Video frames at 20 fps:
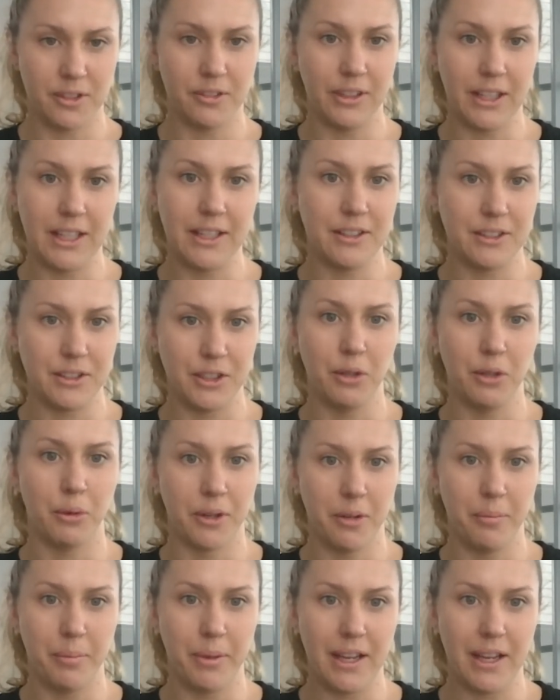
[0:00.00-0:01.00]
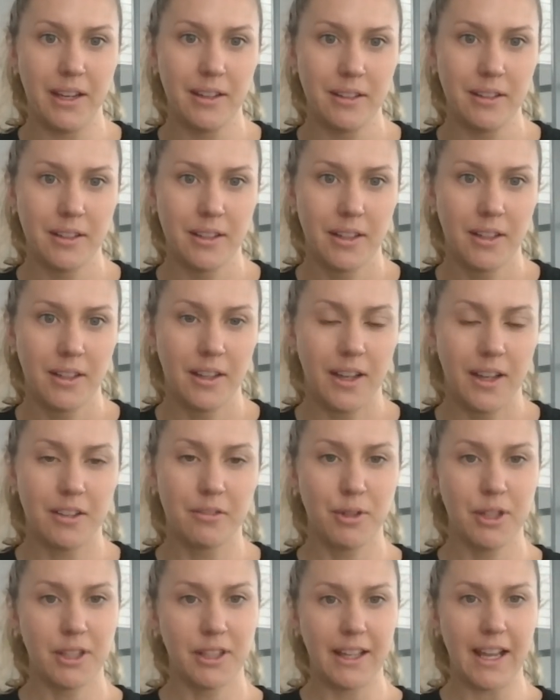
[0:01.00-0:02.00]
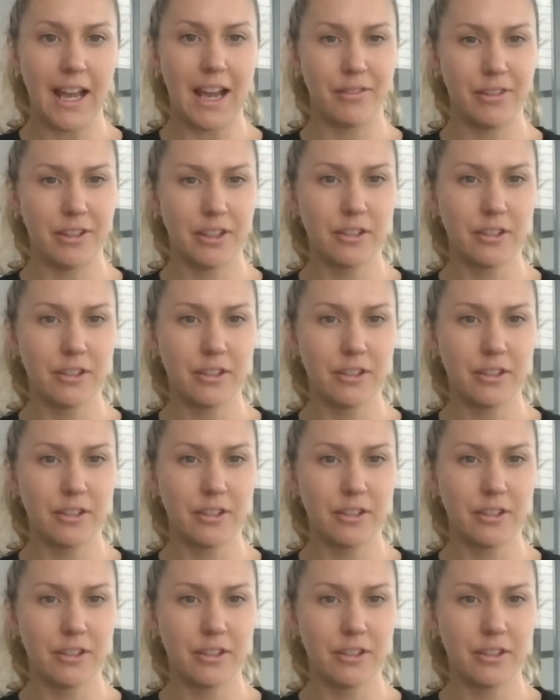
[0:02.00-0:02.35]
of leader do you want to be, and really having a